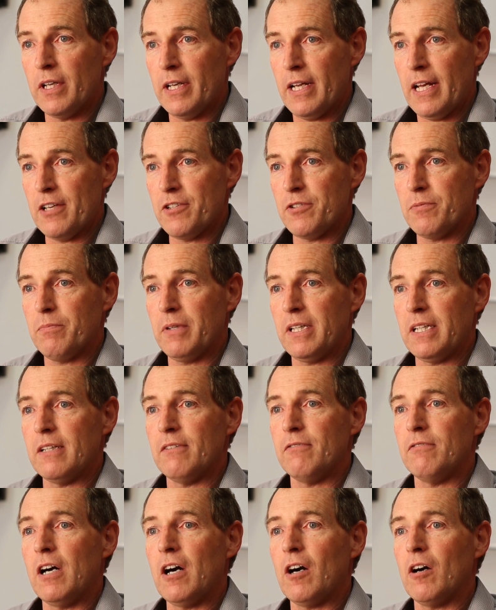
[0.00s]
that has been
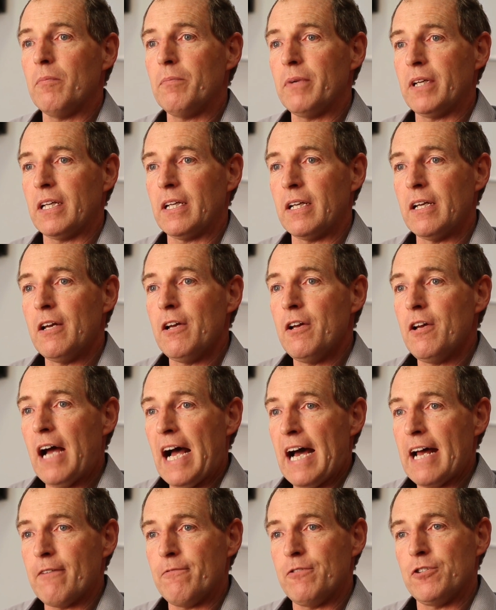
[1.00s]
developing
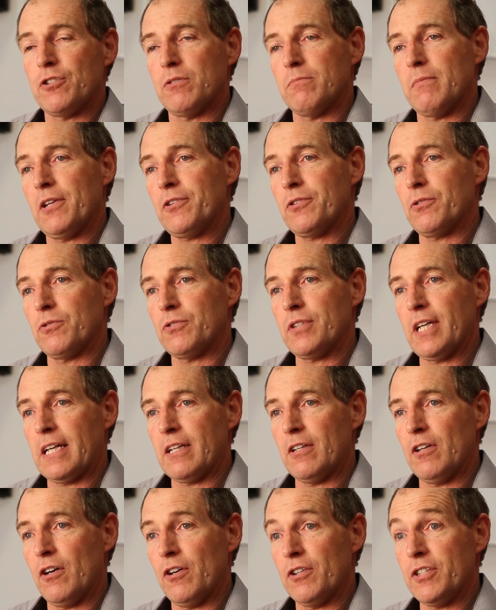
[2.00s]
artificial muscle
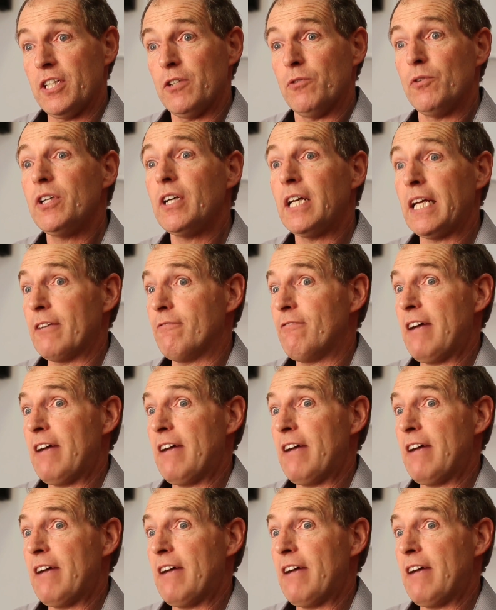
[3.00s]
technology and really